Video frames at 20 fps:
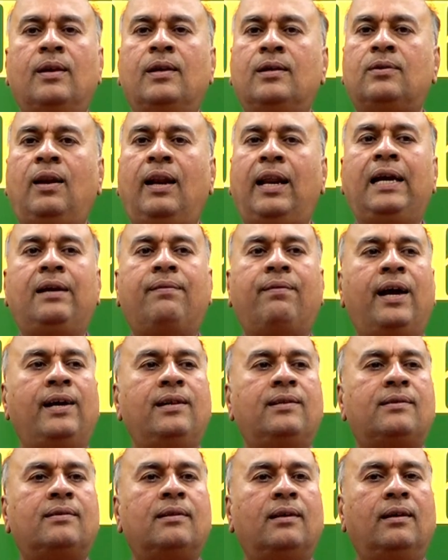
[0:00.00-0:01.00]
So,
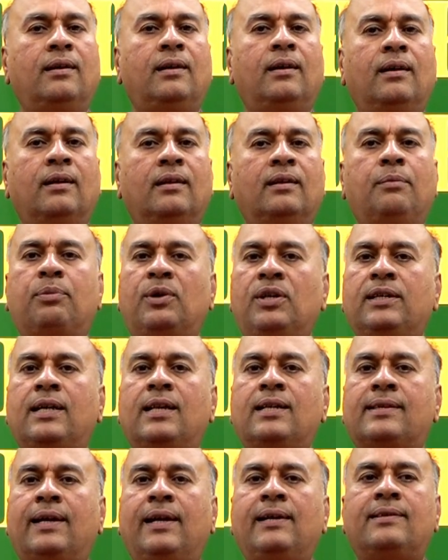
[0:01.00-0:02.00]
likewise, the
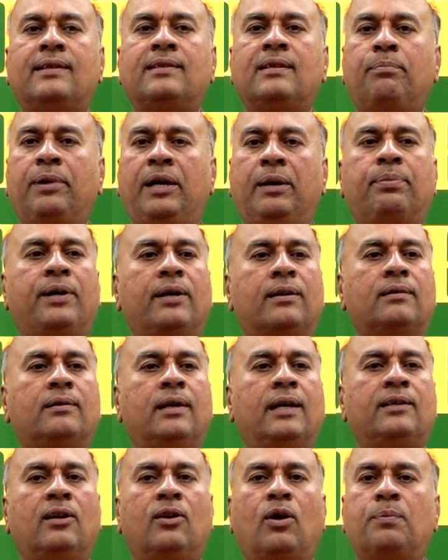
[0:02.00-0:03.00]
political science as a paper,
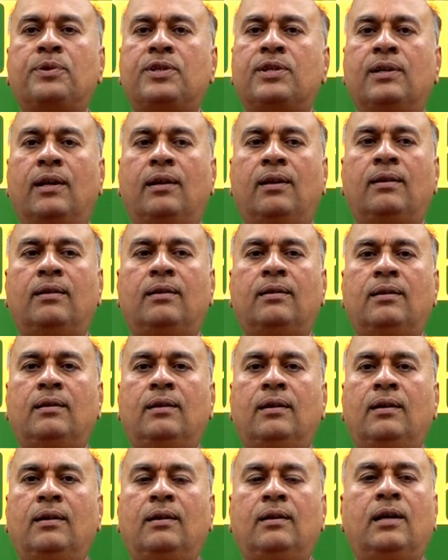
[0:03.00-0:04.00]
as an optional,
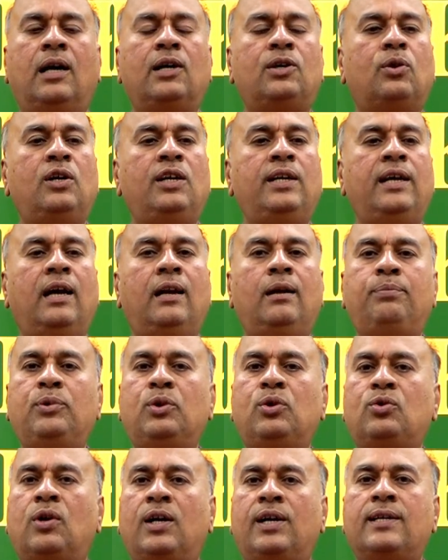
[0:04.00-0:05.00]
not only help
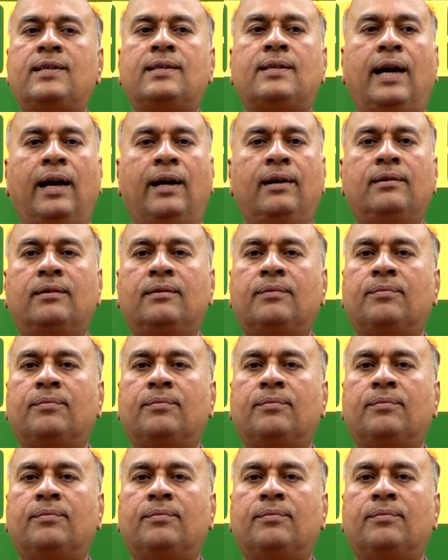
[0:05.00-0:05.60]
you to understand